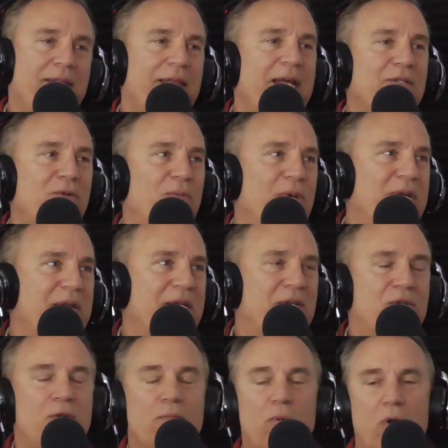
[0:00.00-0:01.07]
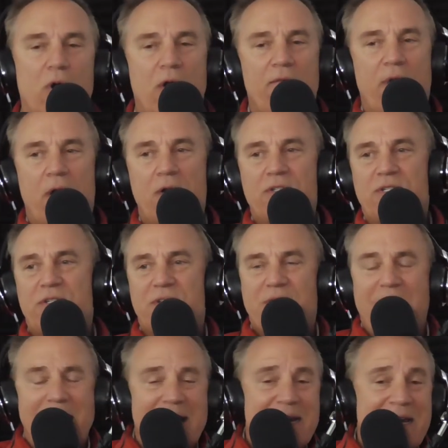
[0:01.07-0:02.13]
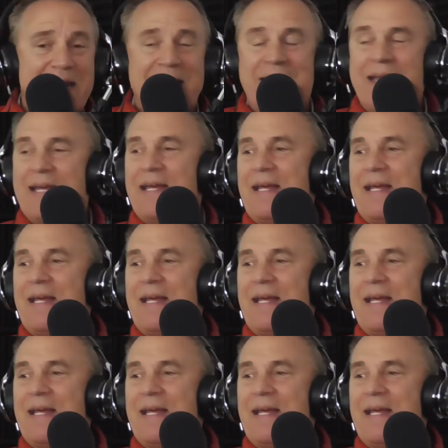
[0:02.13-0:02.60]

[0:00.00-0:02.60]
That's what we need to do more of in our society.